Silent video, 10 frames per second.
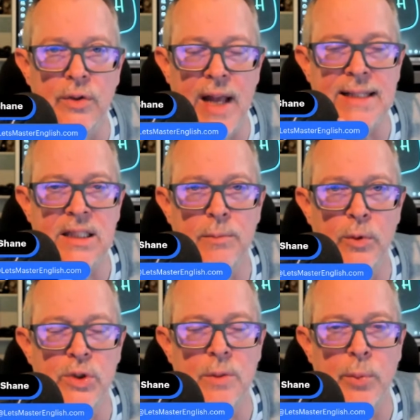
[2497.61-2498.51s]
That's the
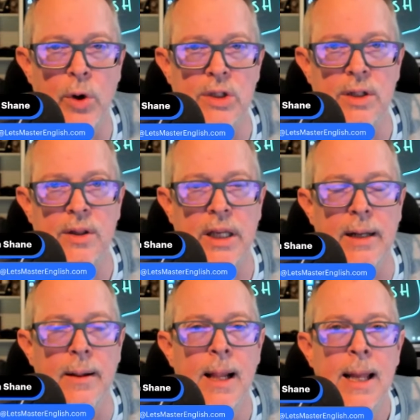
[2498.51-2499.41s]
most important
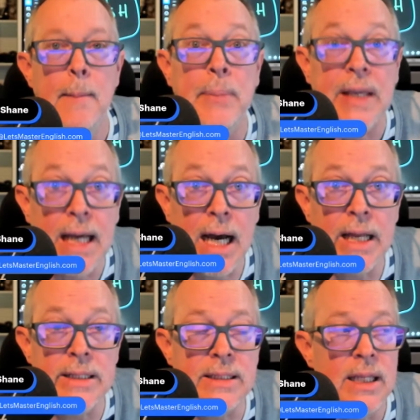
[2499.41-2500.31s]
thing,
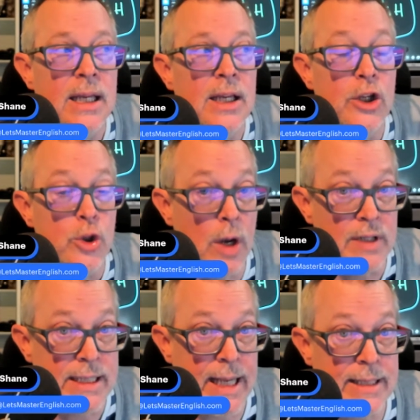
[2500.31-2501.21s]
because you have
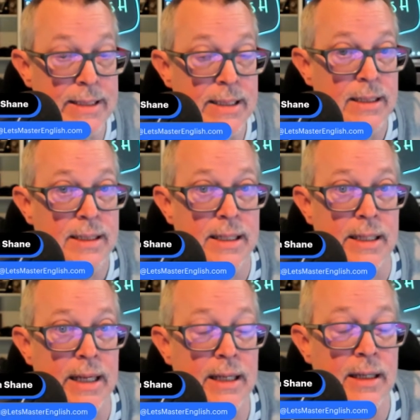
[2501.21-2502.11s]
a test to
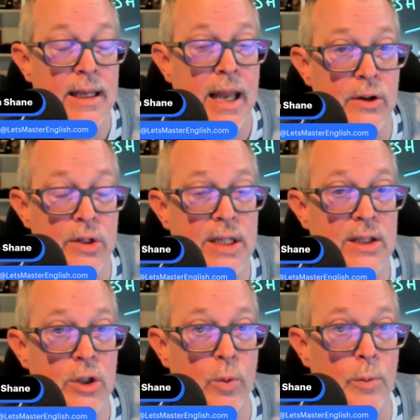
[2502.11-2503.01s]
take and your
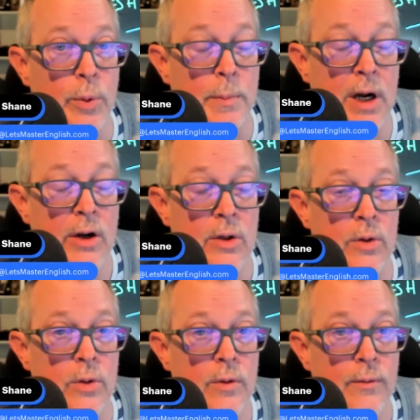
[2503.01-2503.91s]
teacher will prepare
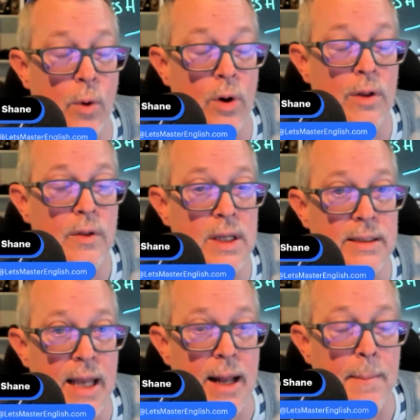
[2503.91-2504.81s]
you for the
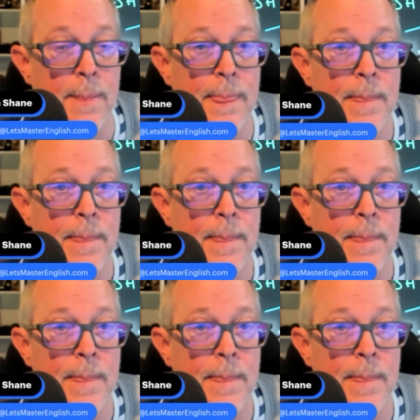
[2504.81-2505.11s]
exam.